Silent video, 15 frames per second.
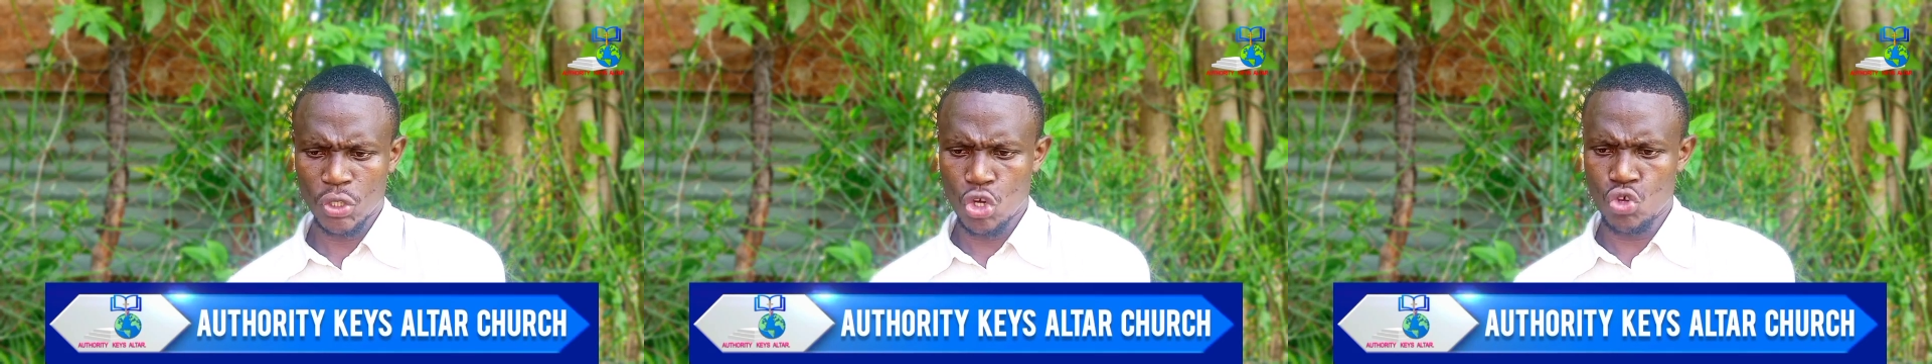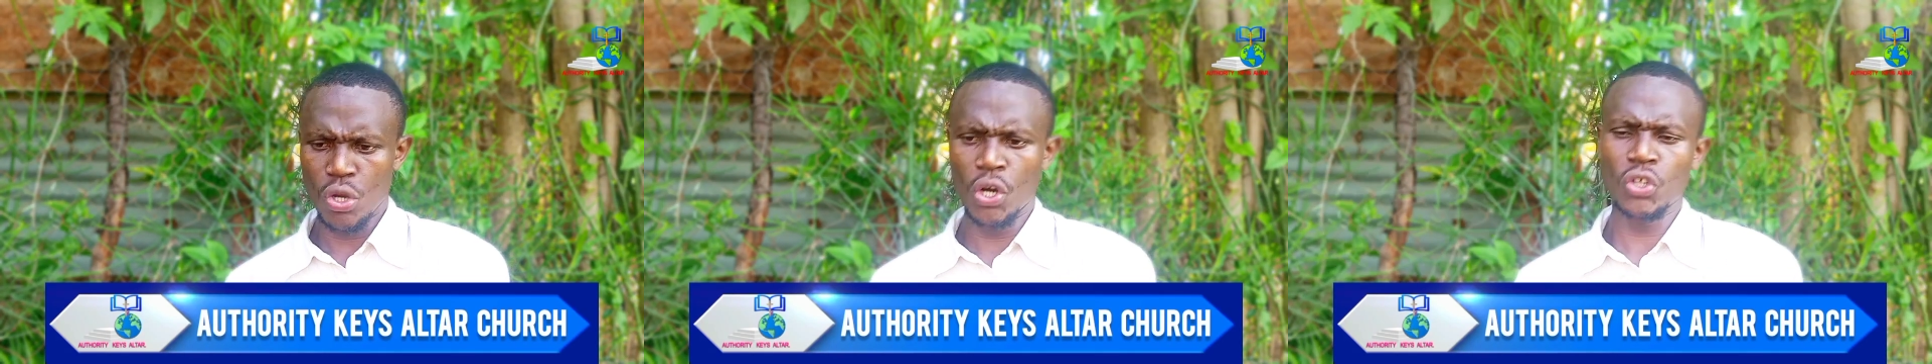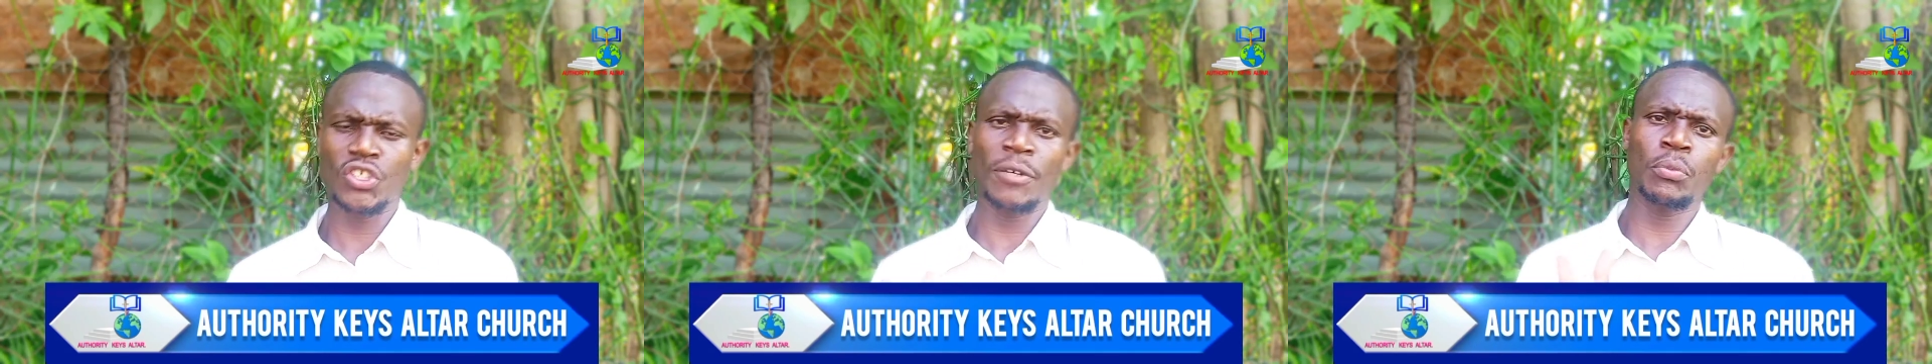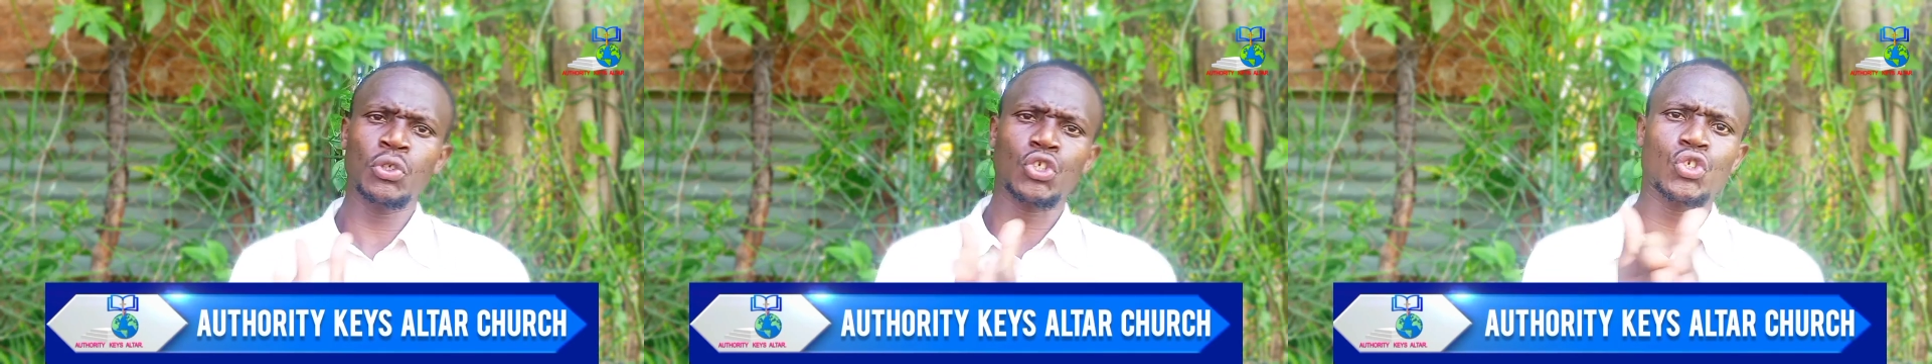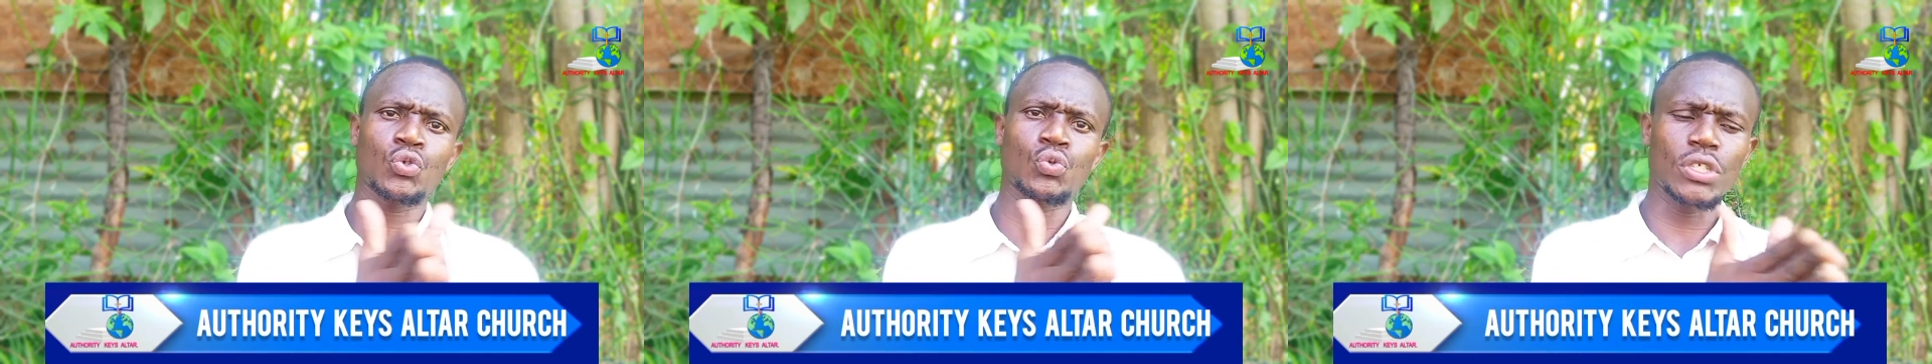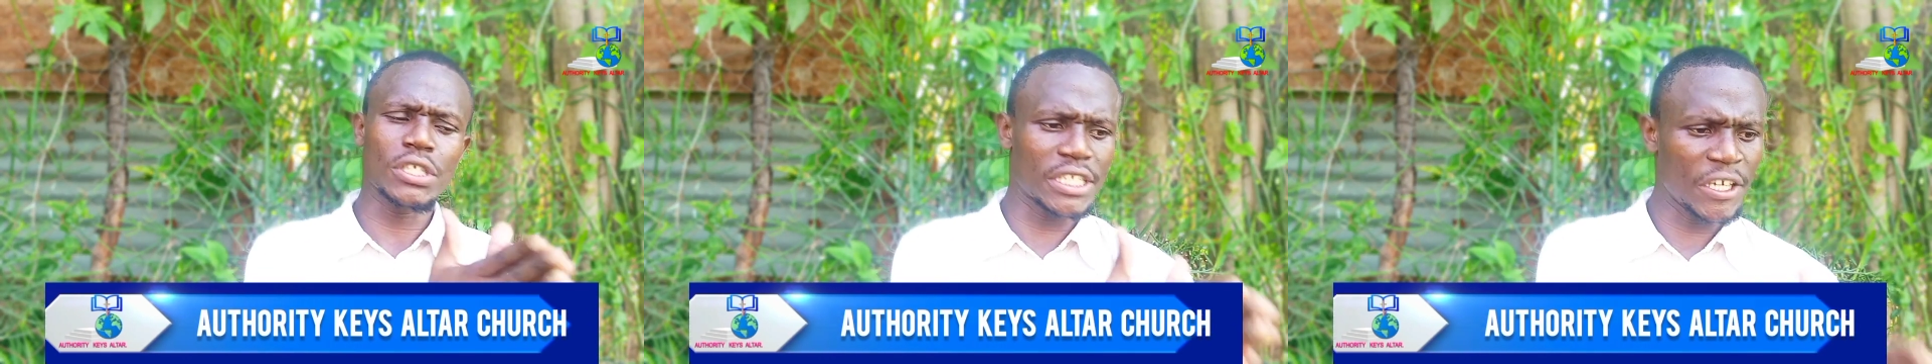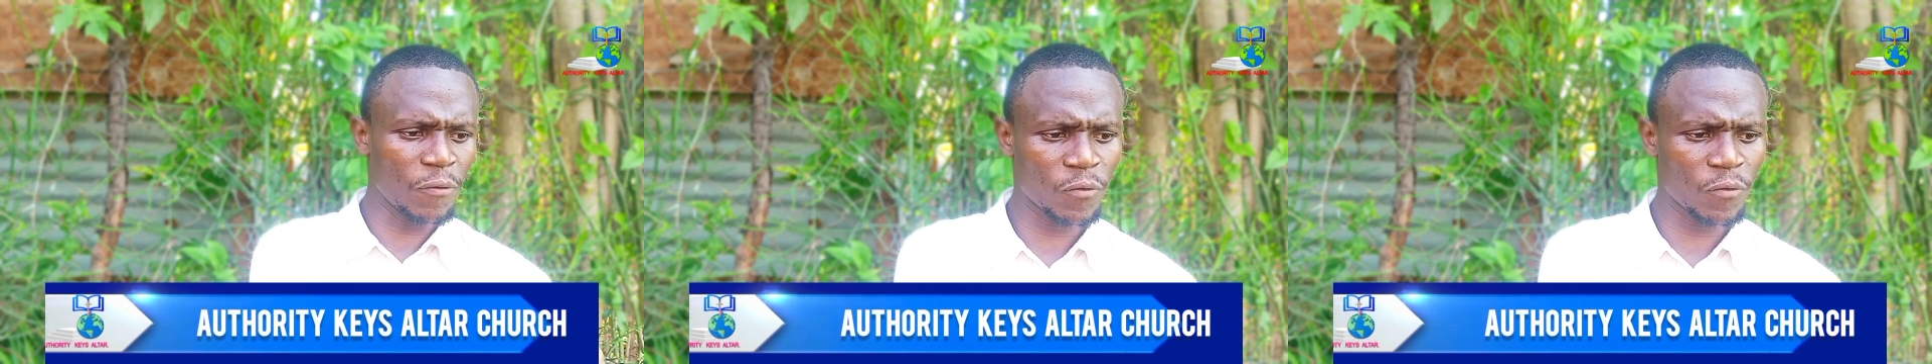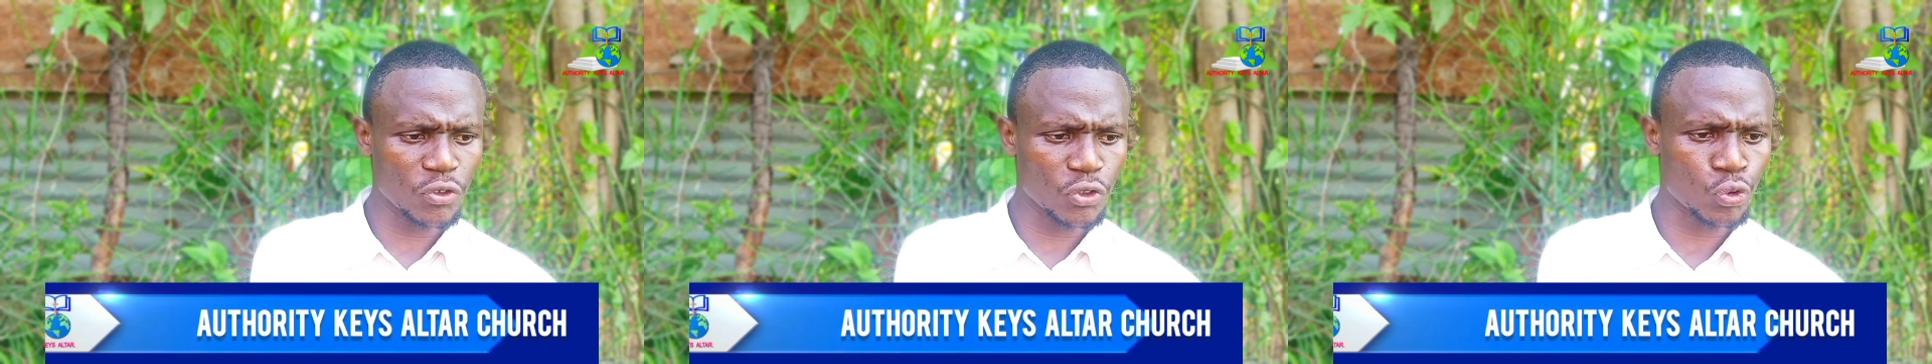You're not supposed to
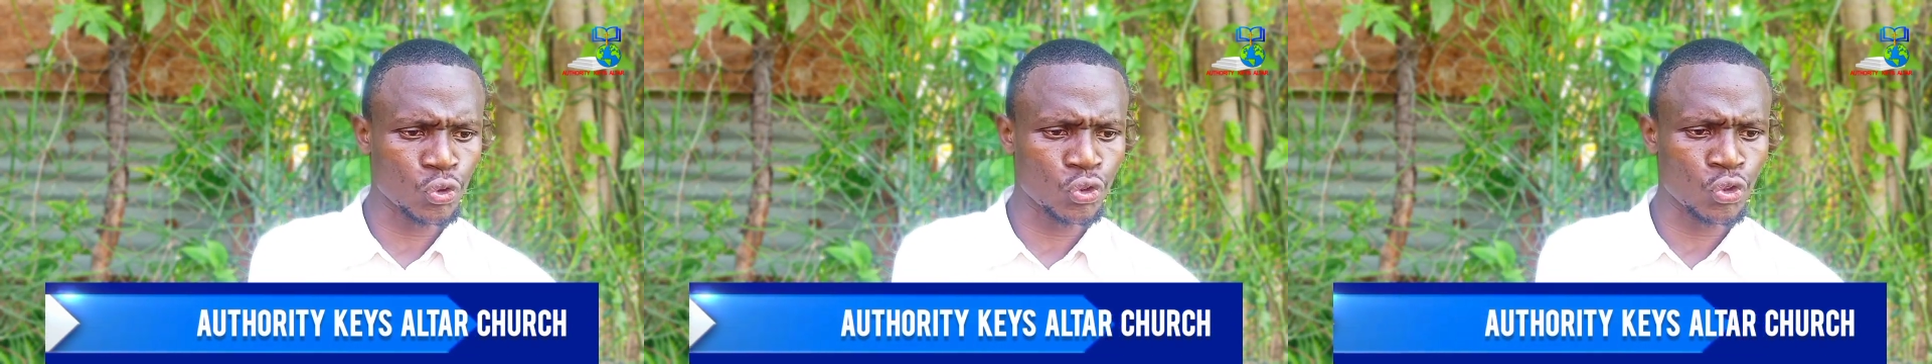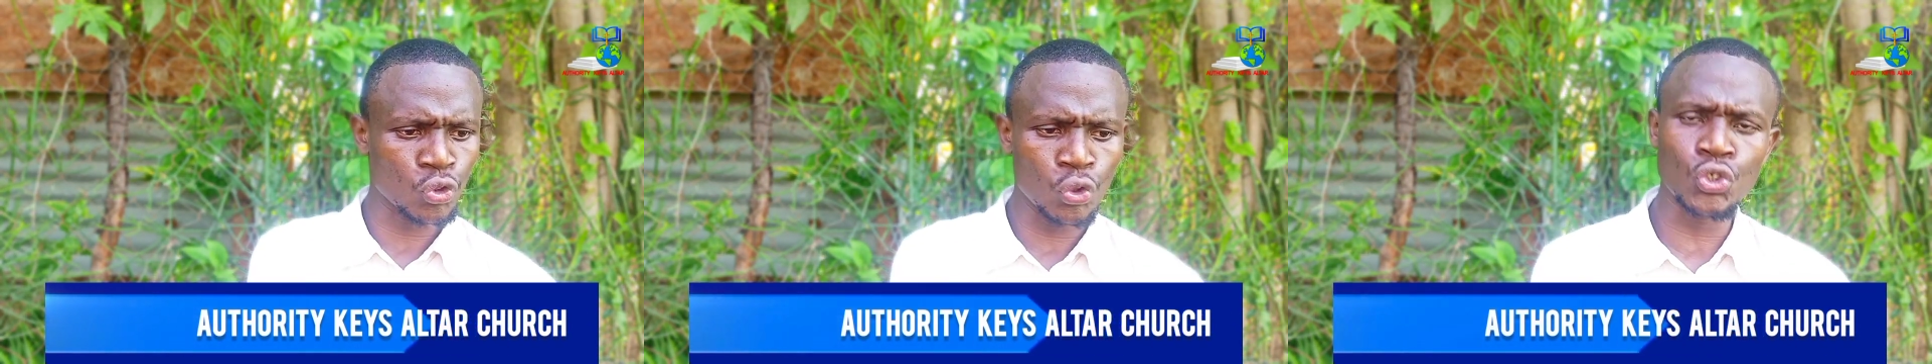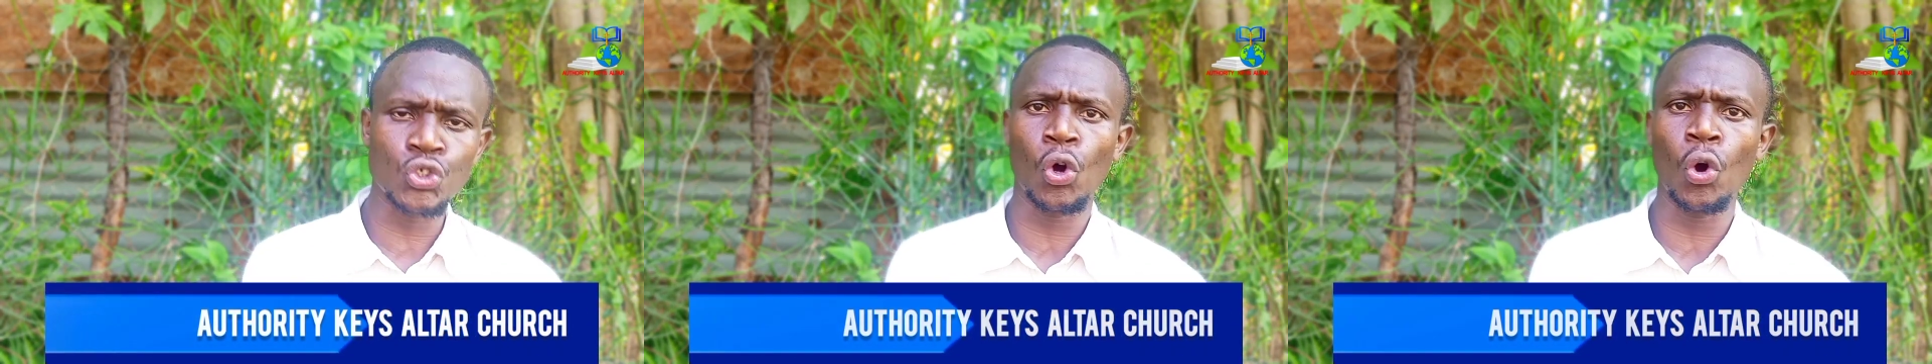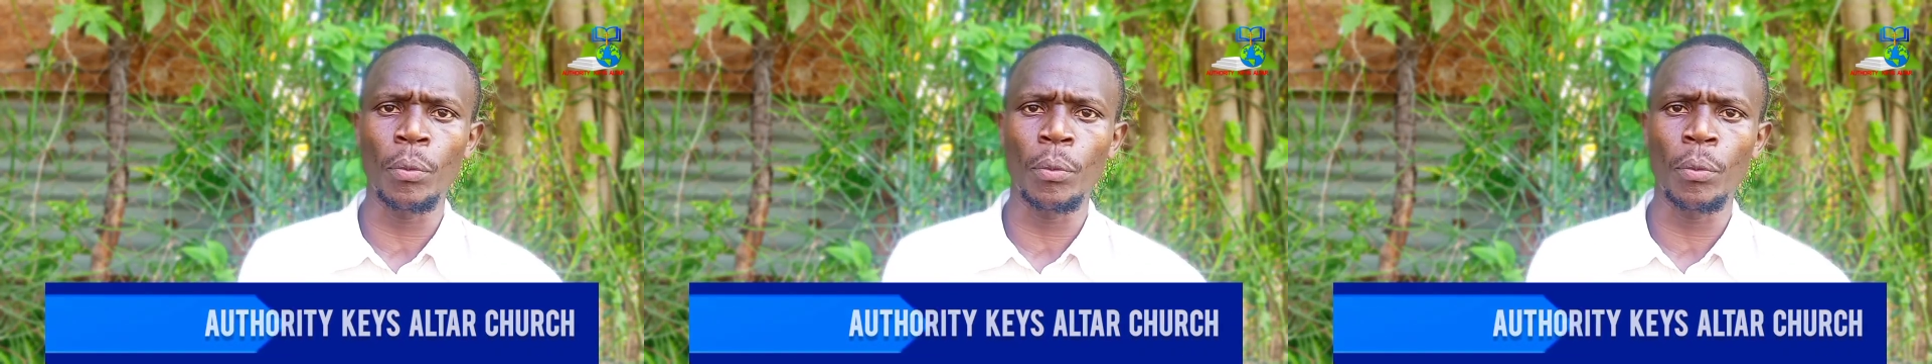give to lose